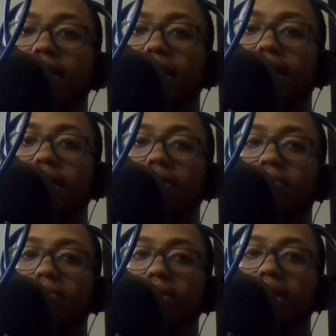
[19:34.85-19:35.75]
And
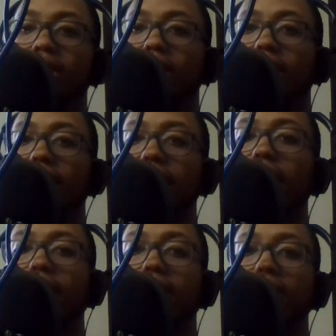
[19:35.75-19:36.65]

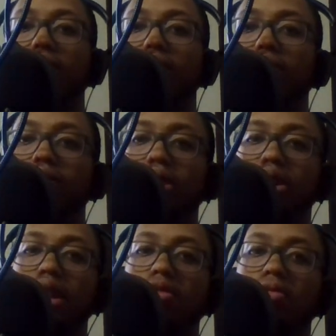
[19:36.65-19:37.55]
yeah, we'll
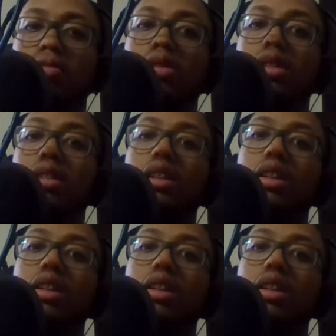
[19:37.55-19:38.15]
see what